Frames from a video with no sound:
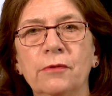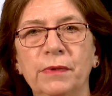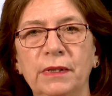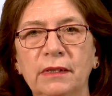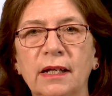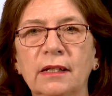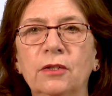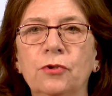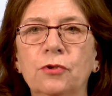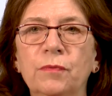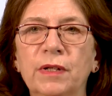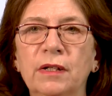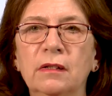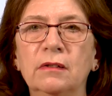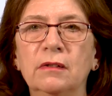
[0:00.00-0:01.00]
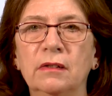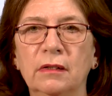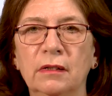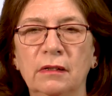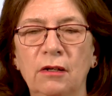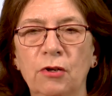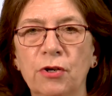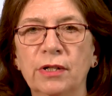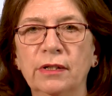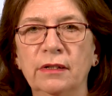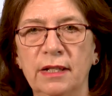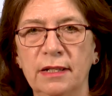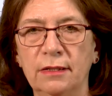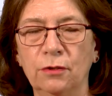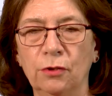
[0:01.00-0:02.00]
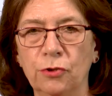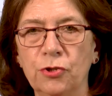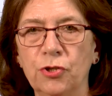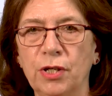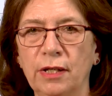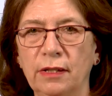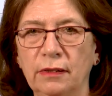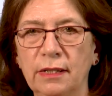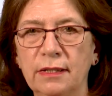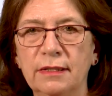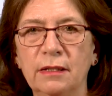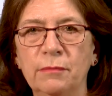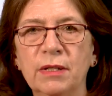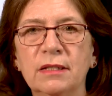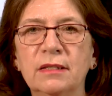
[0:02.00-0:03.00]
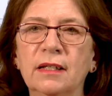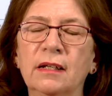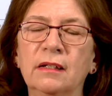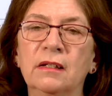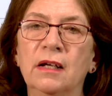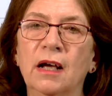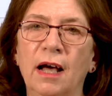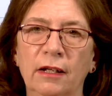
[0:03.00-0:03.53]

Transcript: With that, you will learn histology in this semester.